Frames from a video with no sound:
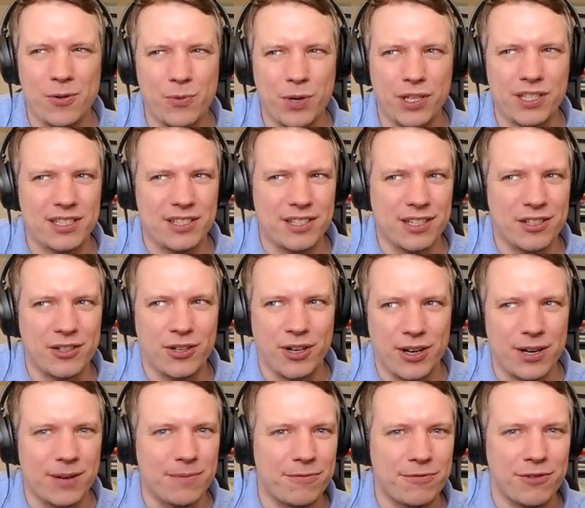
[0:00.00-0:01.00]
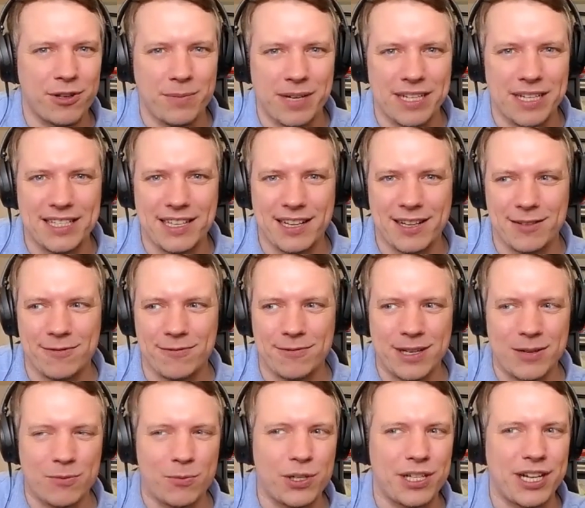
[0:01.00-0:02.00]
what's the term for myself
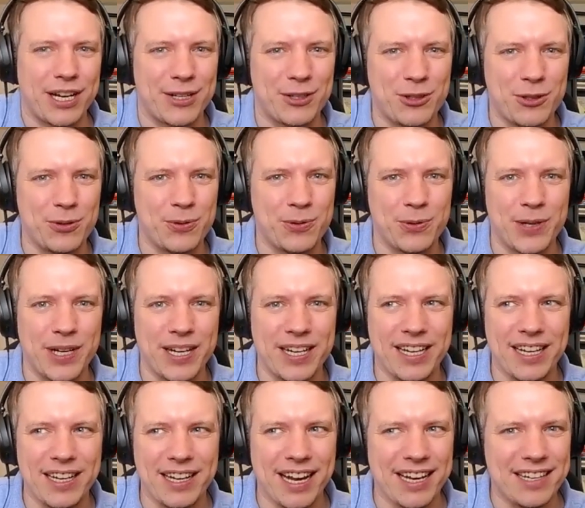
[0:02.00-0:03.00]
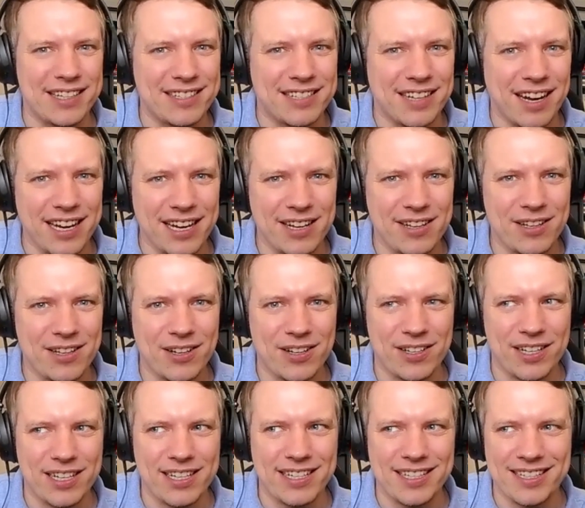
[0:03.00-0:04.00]
and what I do? And
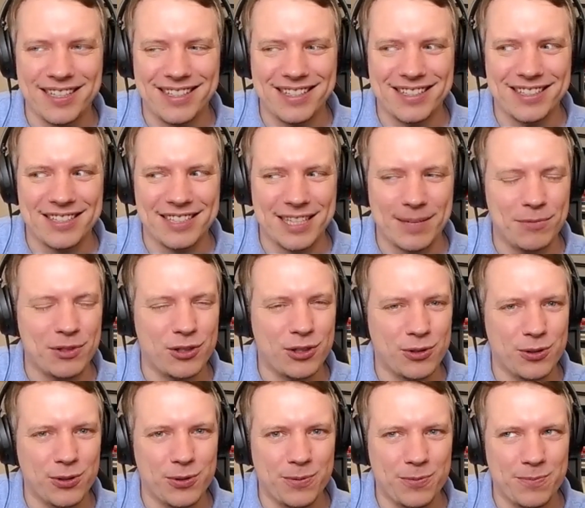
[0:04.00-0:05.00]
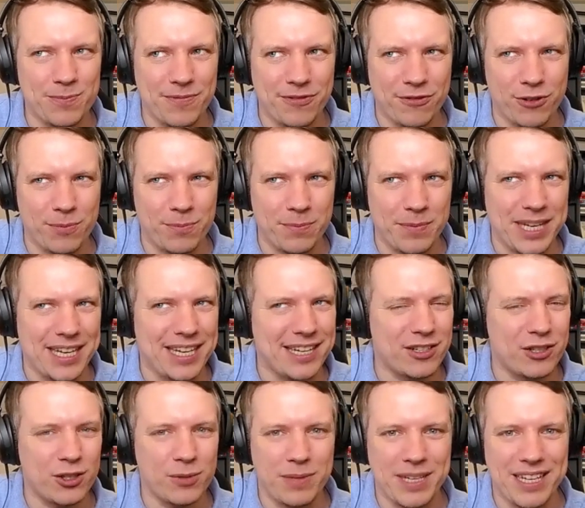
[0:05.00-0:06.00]
dialogue seemed to, for me,
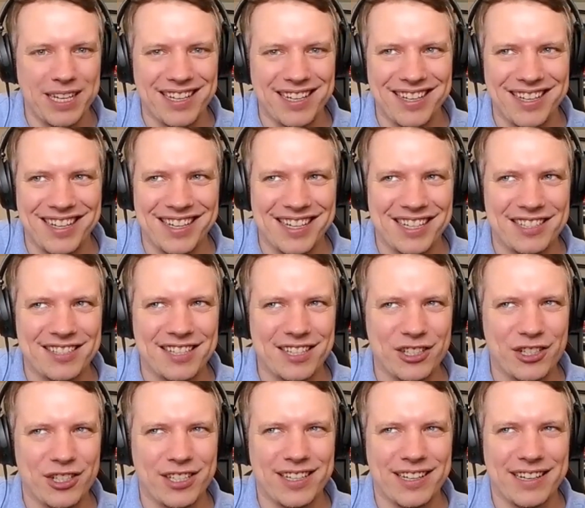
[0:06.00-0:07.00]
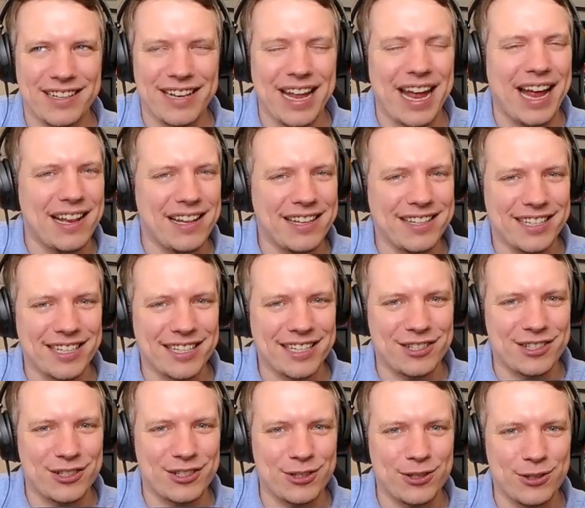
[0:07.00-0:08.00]
to be such an
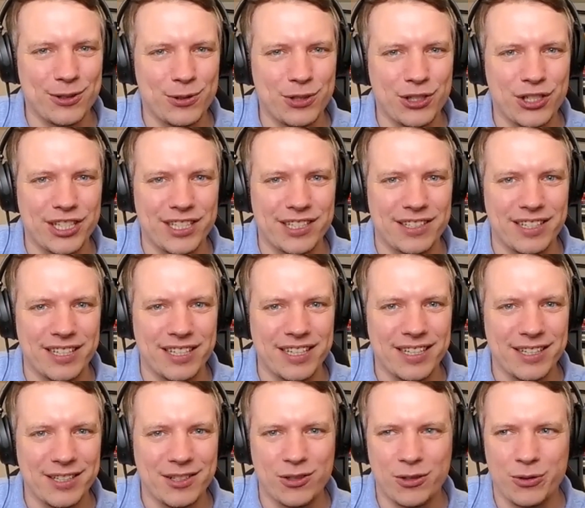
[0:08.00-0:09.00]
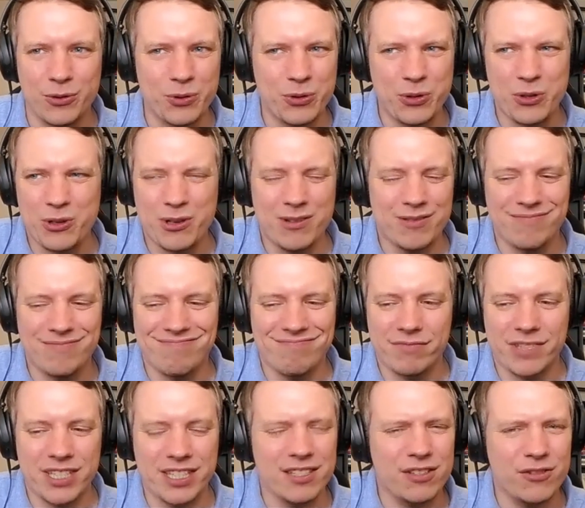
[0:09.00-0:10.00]
elegant solution to
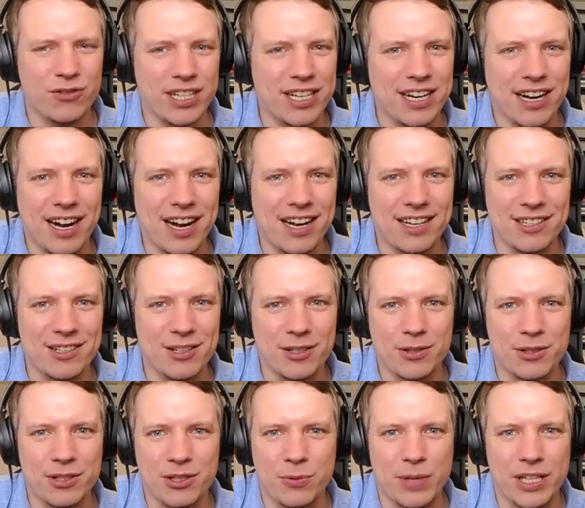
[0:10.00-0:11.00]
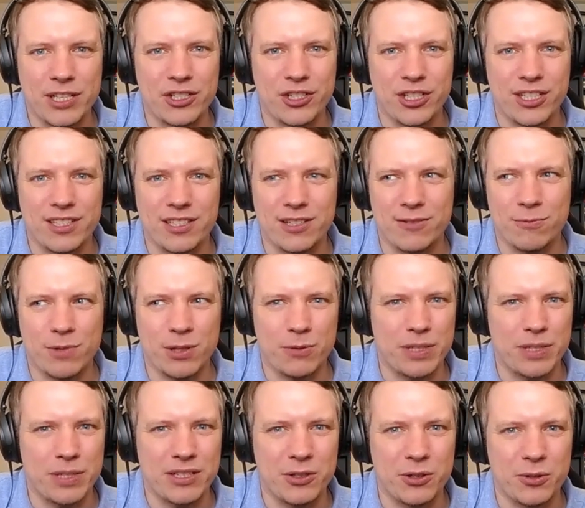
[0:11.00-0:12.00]
disregard those questions of what
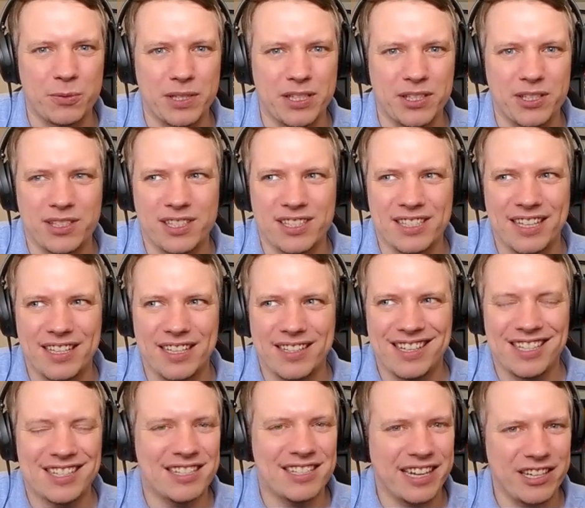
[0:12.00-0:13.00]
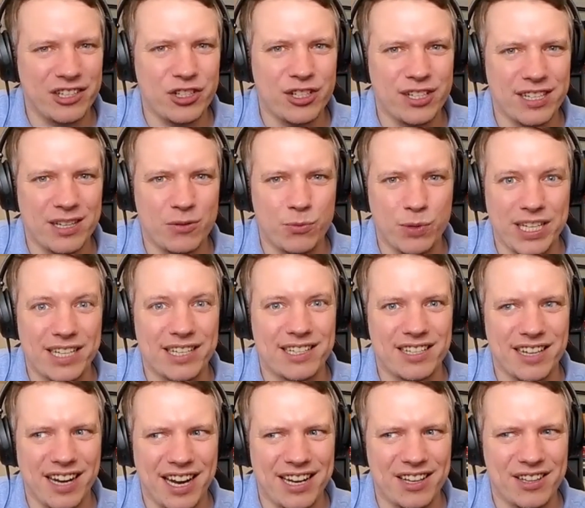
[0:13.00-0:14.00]
we do, because essentially we are in
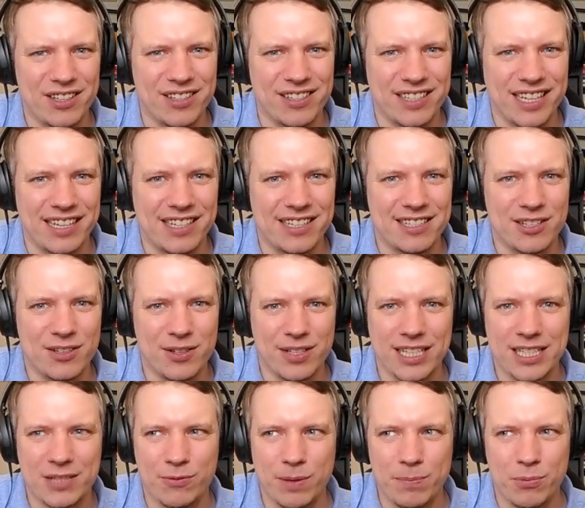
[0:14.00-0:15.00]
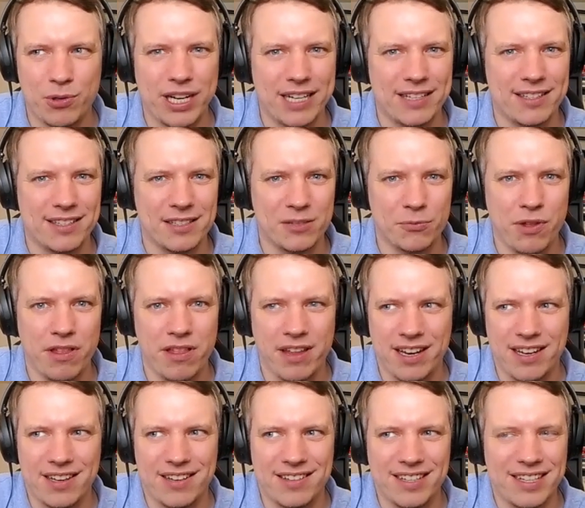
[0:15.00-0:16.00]
dialogue. And as long as we practice
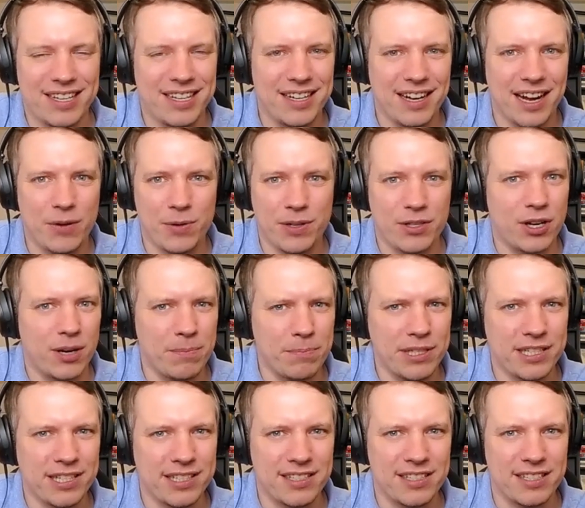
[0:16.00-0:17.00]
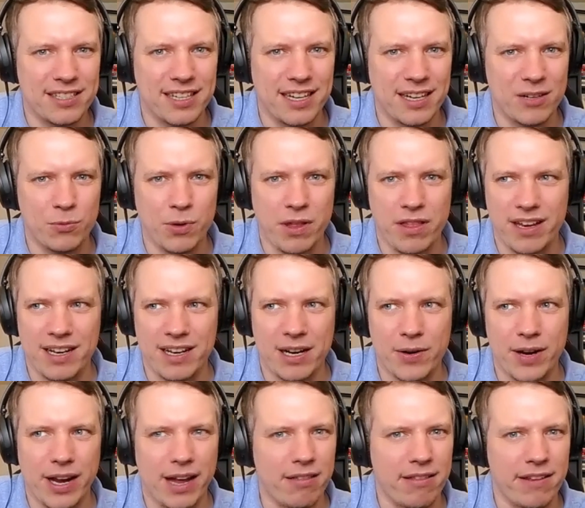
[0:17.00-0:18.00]
within our competency and within
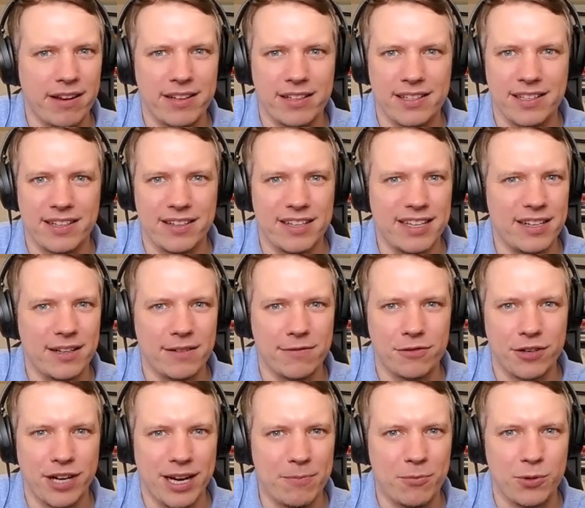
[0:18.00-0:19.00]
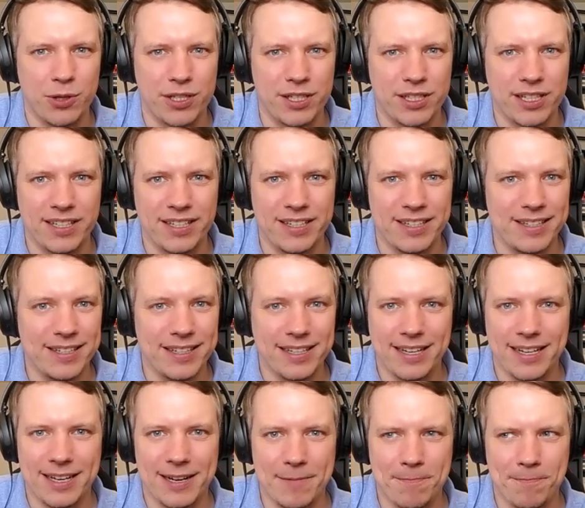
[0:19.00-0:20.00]
our ethical and legal framework,
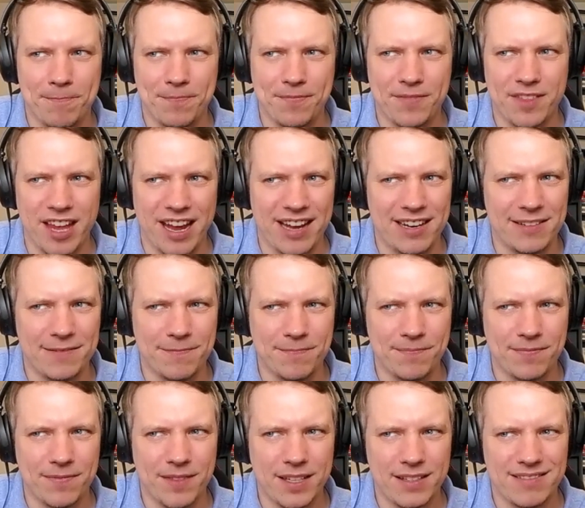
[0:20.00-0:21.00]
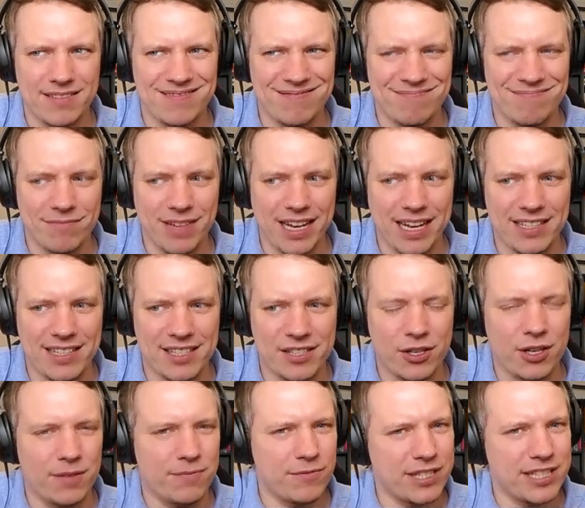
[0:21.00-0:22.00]
then it's a
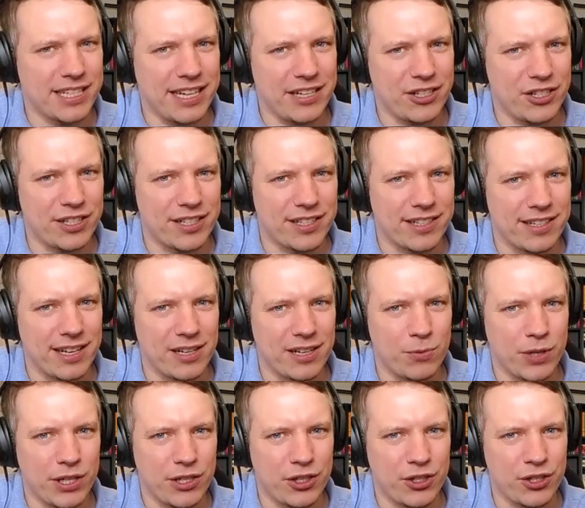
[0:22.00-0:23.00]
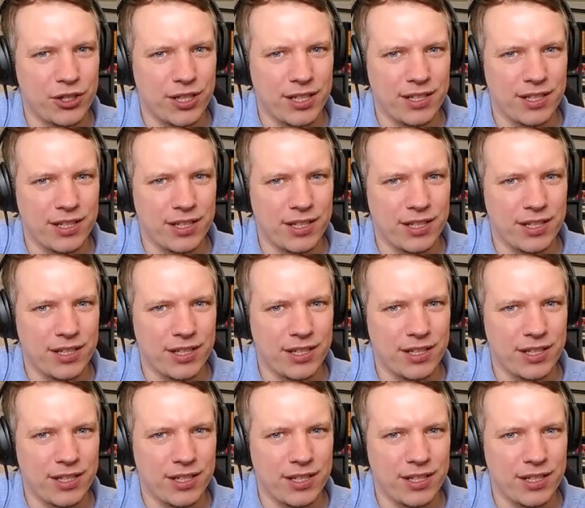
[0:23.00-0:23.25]
conversation in which